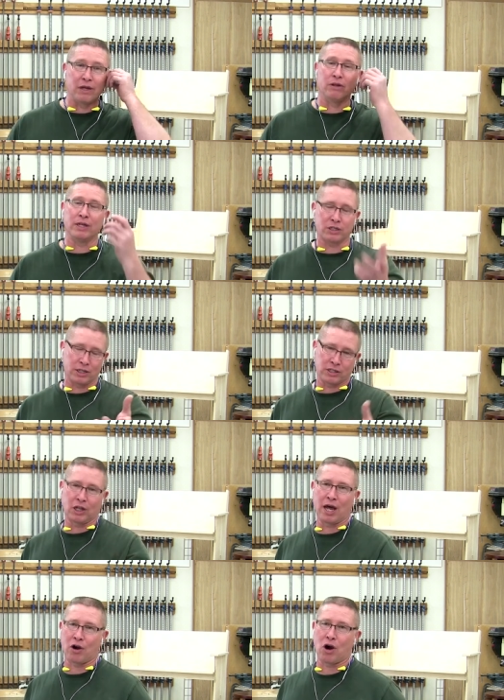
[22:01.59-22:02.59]
It, it's it's a
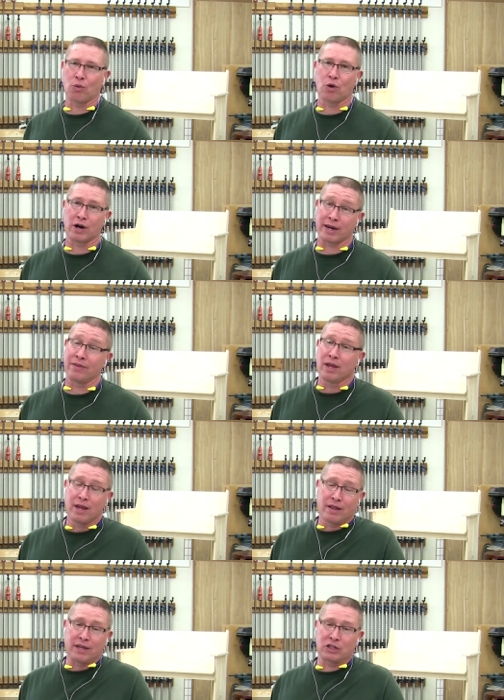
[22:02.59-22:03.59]
lot of hard work, and
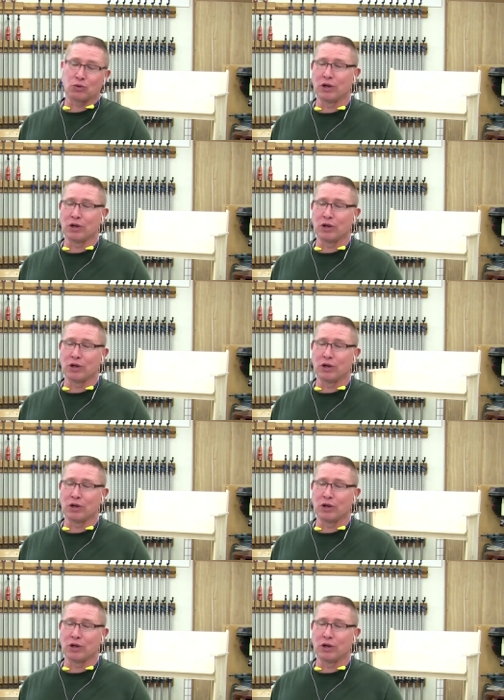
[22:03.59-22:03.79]
that's